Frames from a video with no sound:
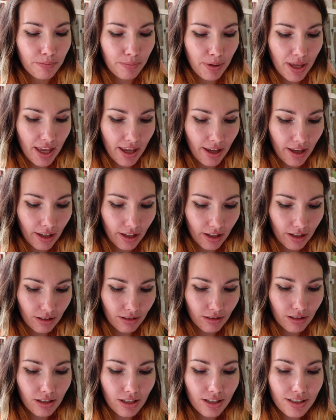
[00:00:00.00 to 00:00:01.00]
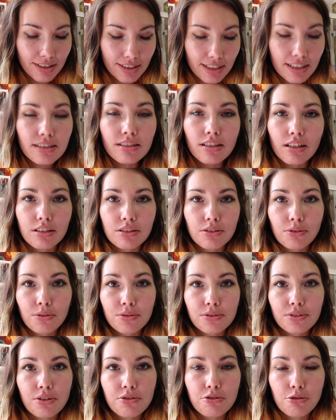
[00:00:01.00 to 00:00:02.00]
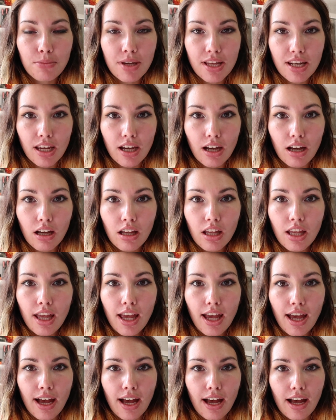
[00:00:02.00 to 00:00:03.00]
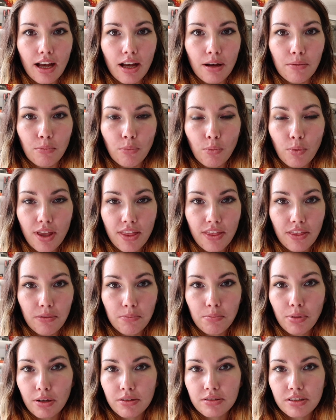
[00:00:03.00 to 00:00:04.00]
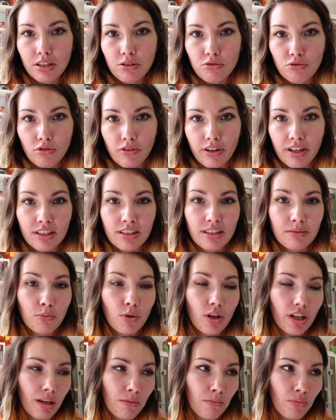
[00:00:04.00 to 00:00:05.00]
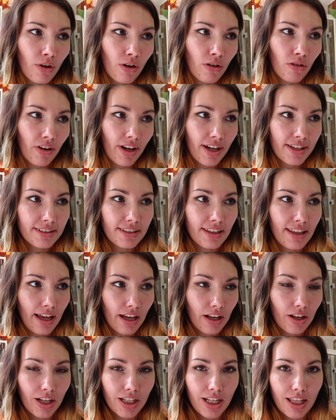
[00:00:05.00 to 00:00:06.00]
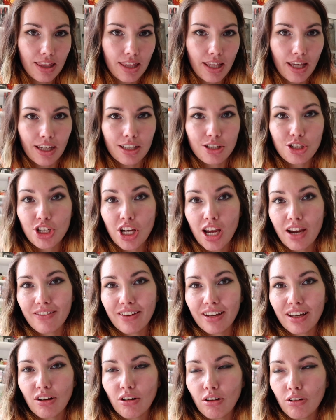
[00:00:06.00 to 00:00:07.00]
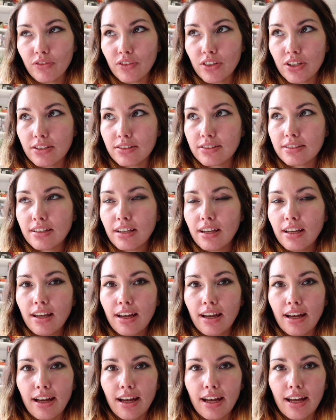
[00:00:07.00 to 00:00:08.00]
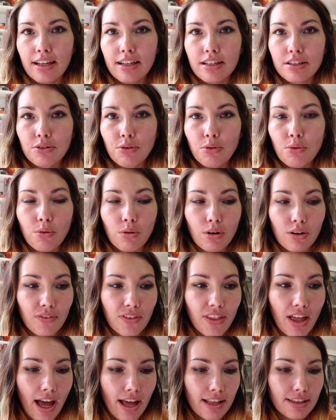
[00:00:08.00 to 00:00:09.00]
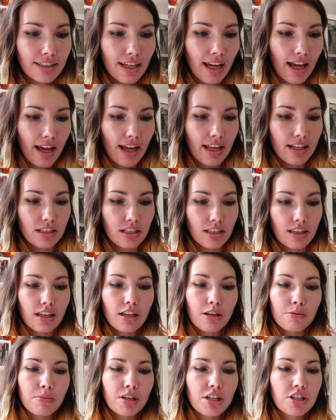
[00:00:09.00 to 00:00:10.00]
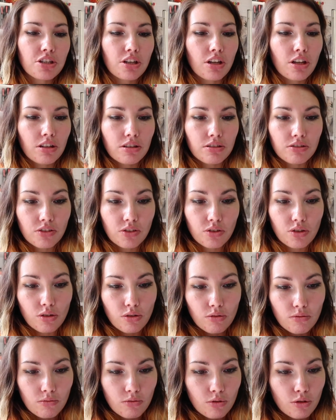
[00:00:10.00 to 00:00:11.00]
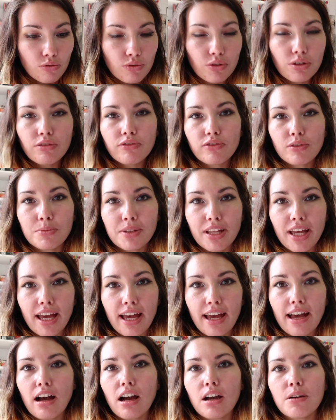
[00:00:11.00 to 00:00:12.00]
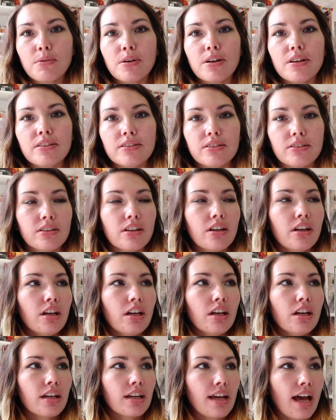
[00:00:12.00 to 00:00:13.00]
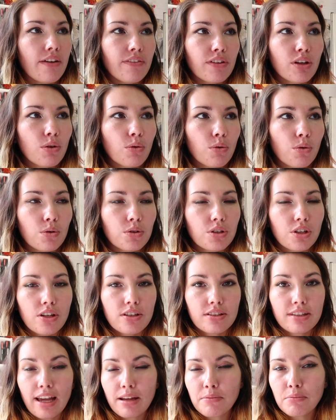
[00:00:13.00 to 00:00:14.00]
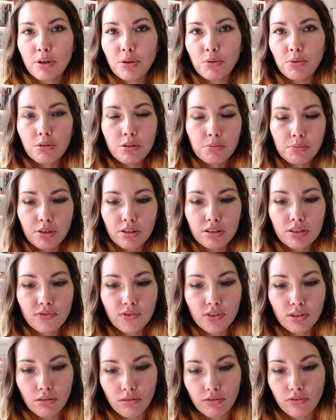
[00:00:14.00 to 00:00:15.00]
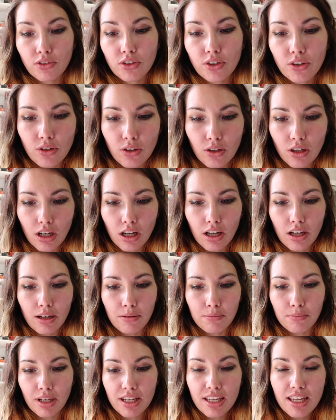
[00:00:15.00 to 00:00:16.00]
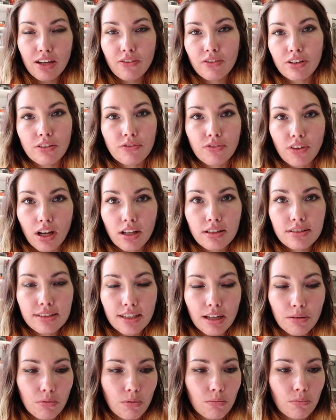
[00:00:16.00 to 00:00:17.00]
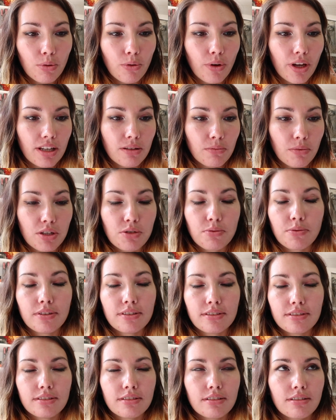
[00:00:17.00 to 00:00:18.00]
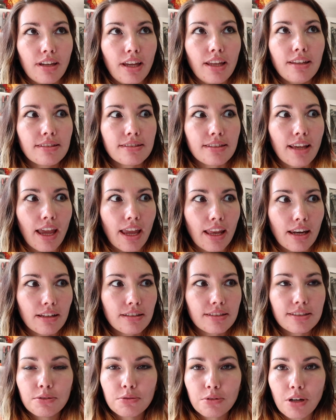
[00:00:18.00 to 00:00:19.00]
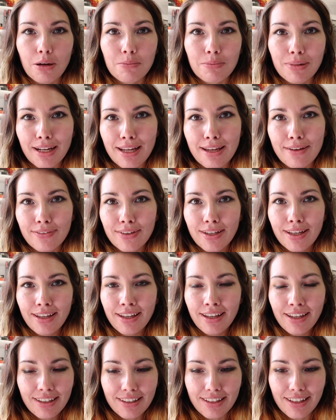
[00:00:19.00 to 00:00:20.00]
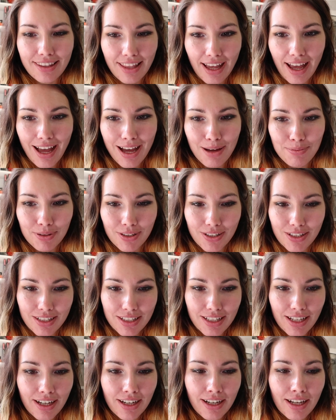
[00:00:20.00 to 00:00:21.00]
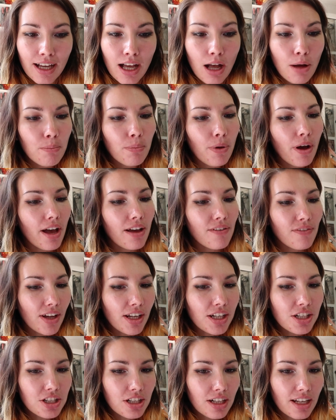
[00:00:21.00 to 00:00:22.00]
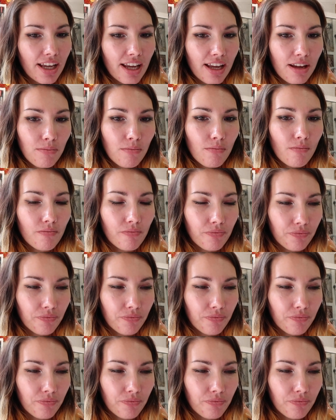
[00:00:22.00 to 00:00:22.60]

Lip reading: being consistent on social media with posting drawings, work in progress, that kind of thing, sharing offers and all of that. And the commissions grew from there. I was having orders, had my order books full for a year in advance at one point, which was insane. I still can't believe that happened. But eventually